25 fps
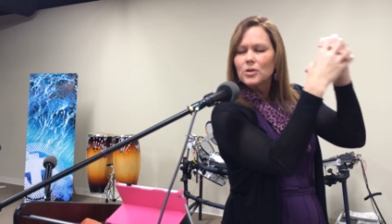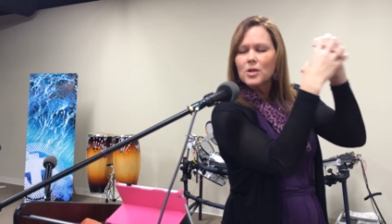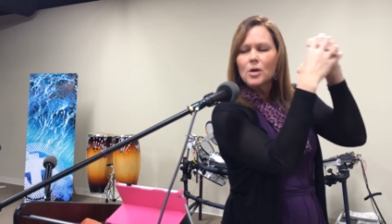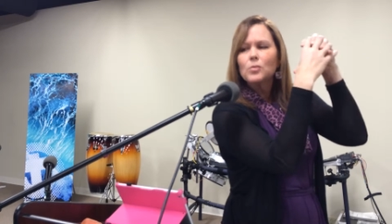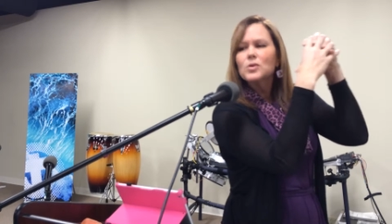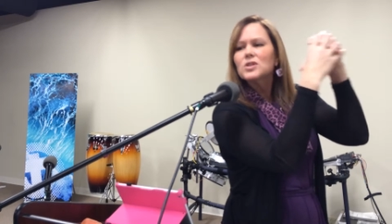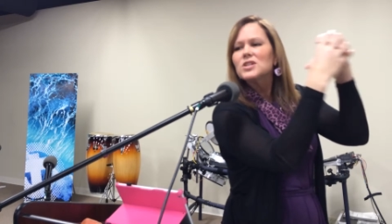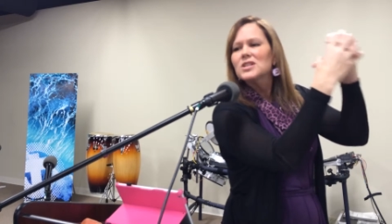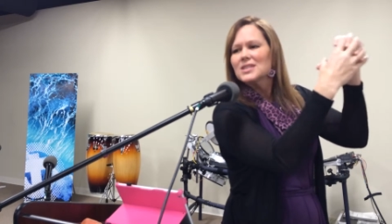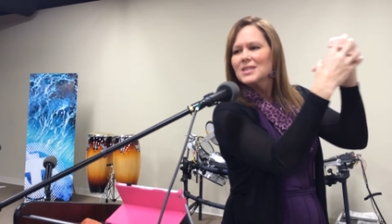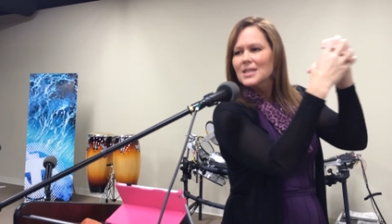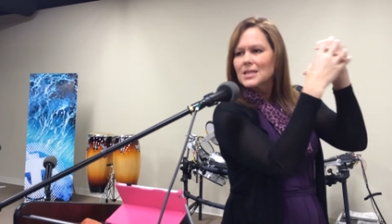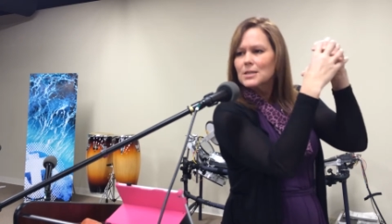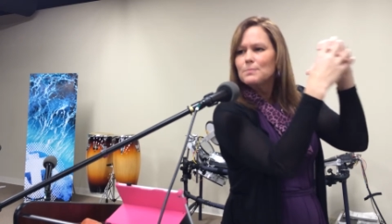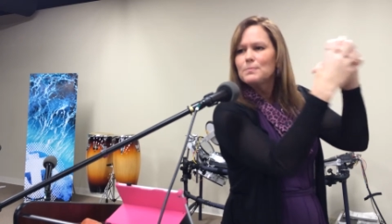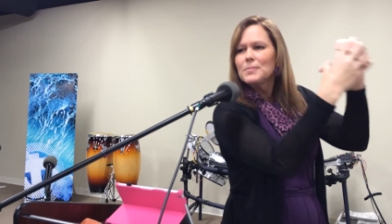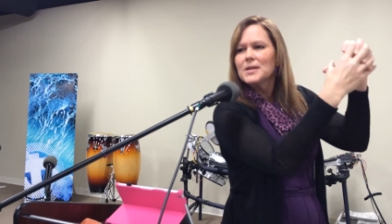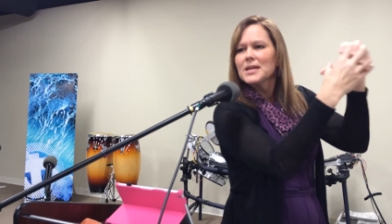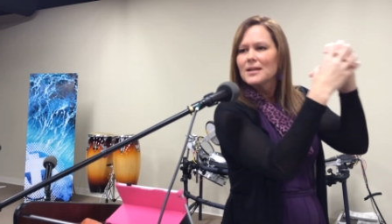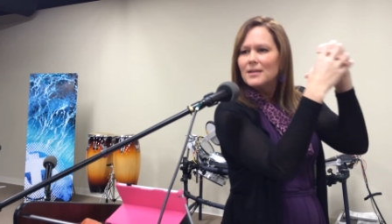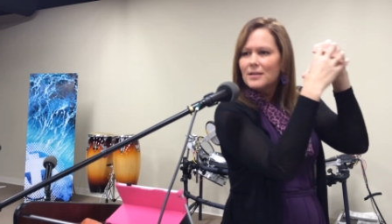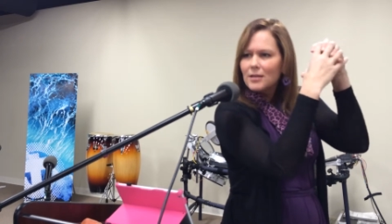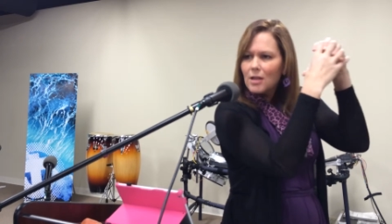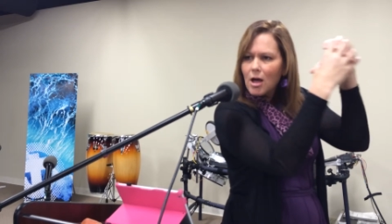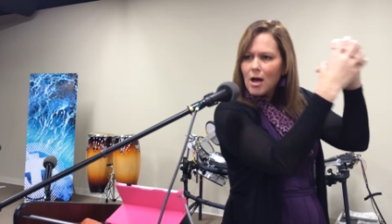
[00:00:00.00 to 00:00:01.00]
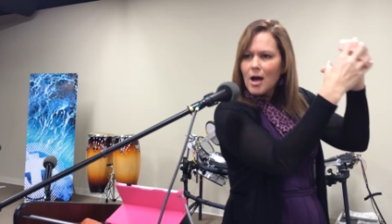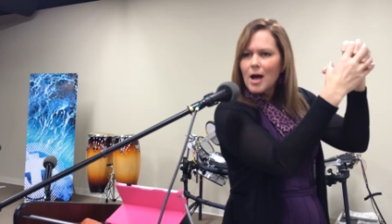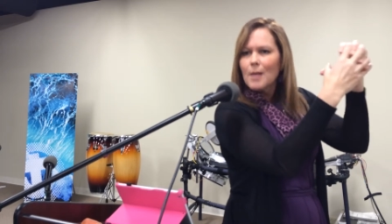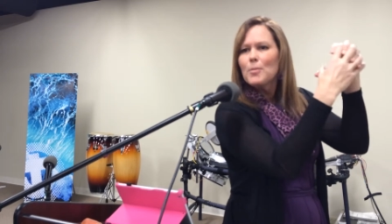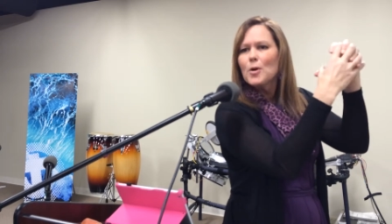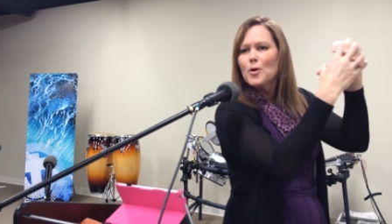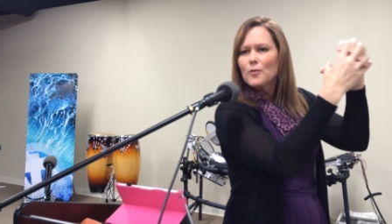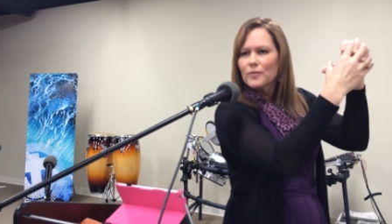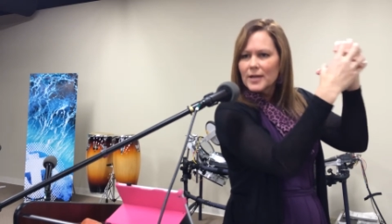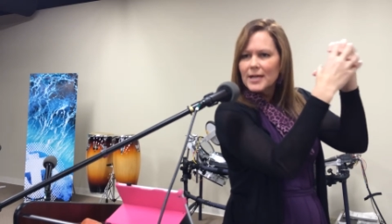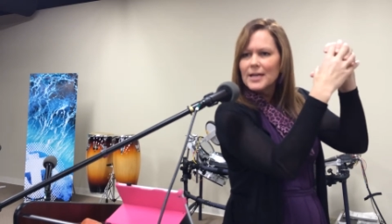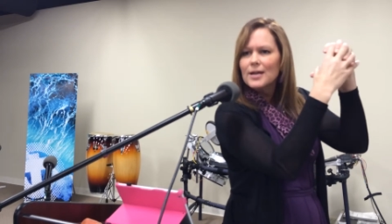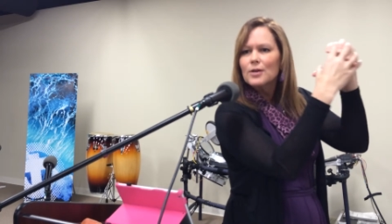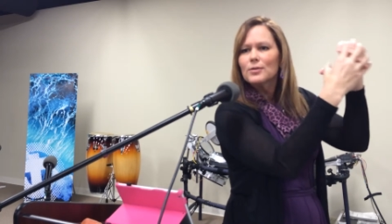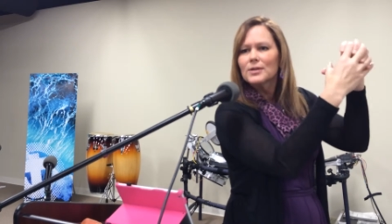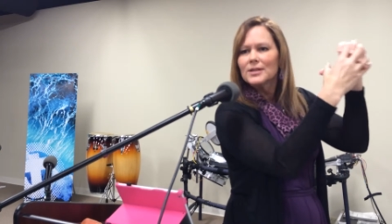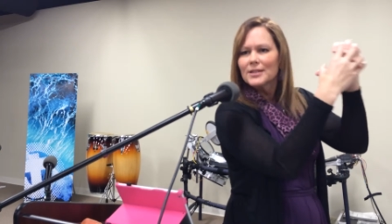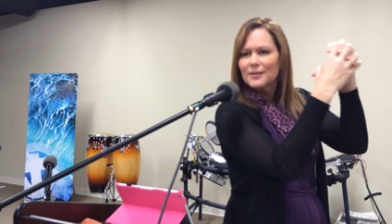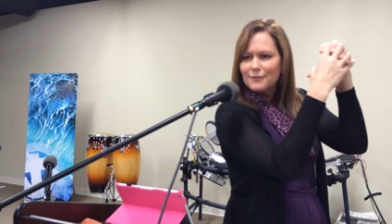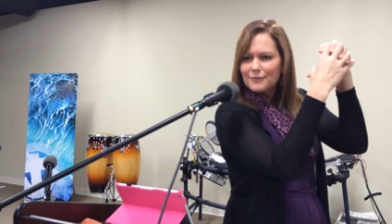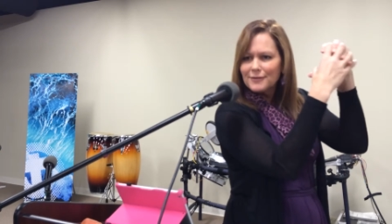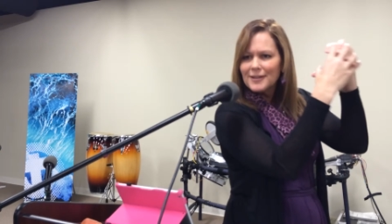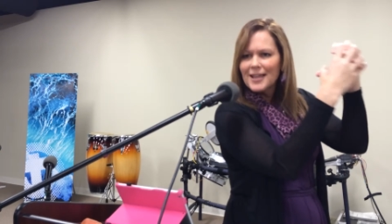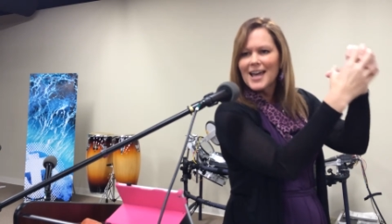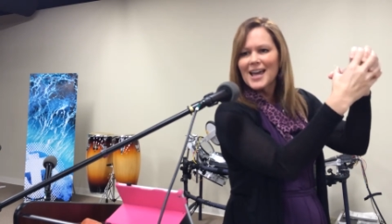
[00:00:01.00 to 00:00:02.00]
No, we're just this big glob over here in
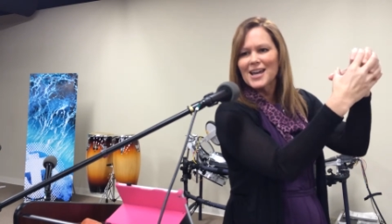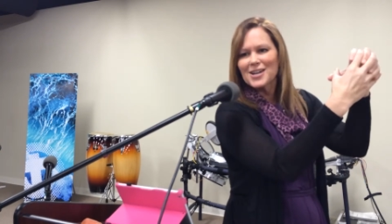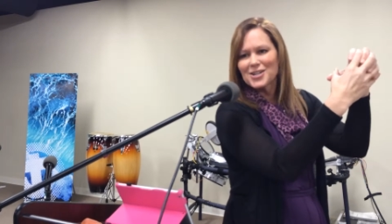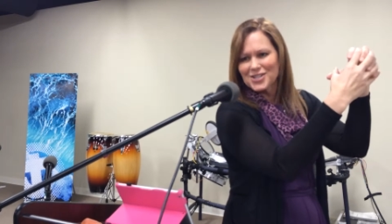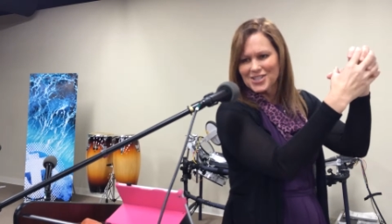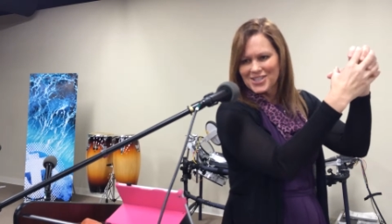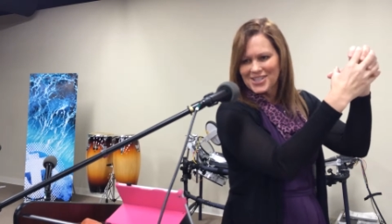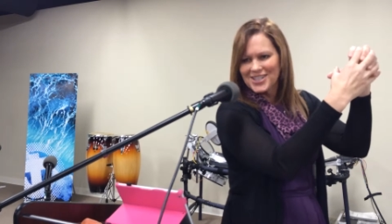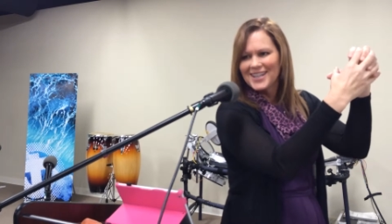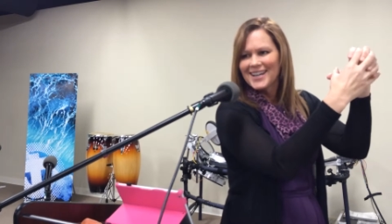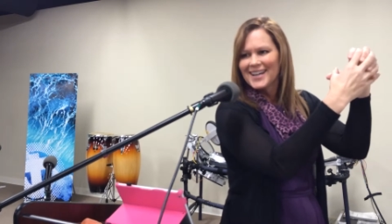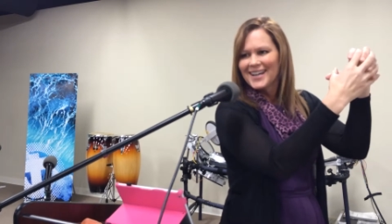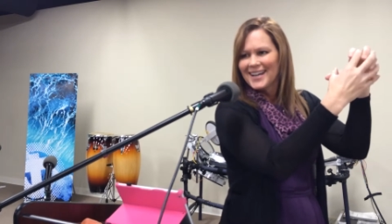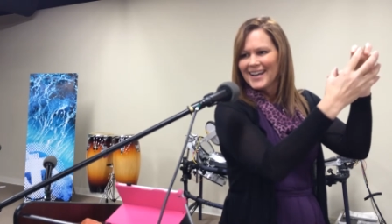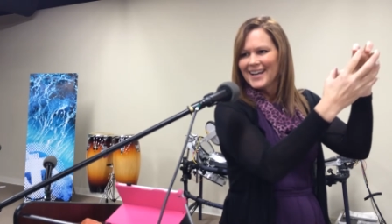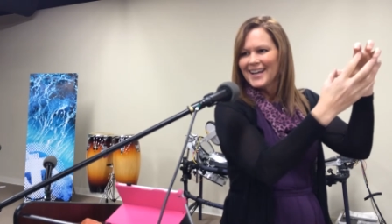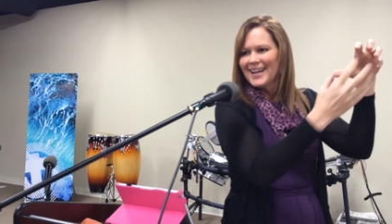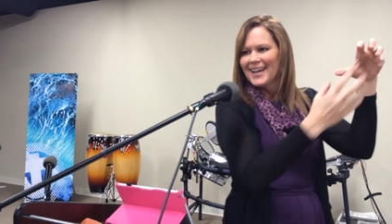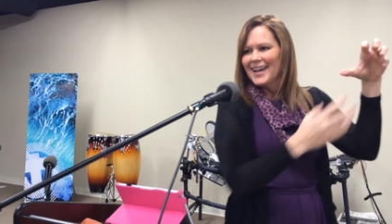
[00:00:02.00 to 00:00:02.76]
the flesh.